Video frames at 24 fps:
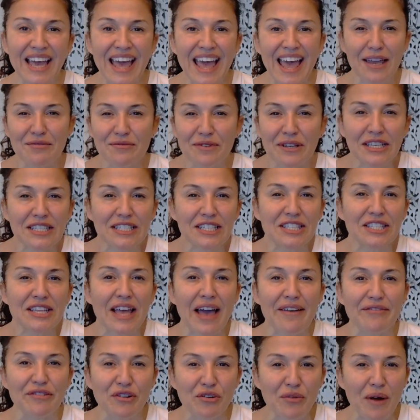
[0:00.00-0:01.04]
and really just to
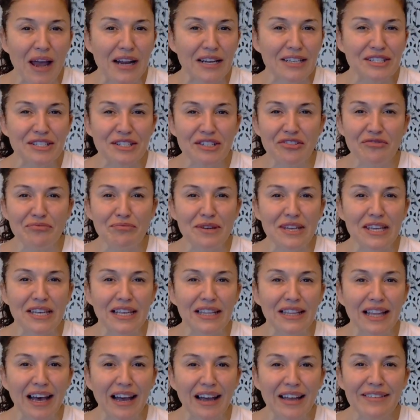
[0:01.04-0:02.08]
have gratitude of being
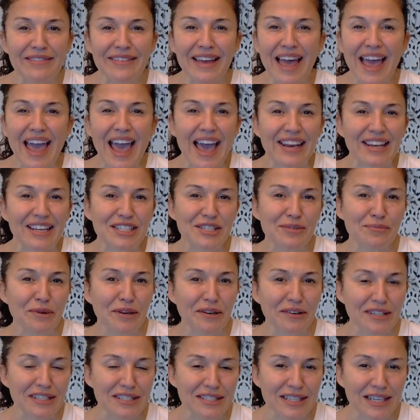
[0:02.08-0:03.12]
alive and
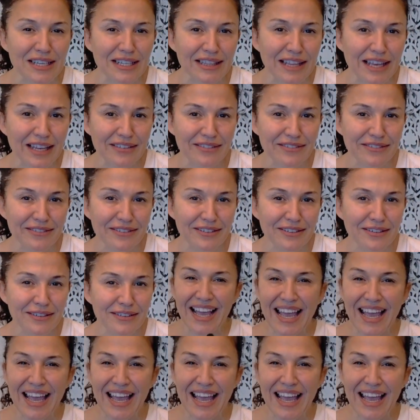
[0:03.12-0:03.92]
experiencing life.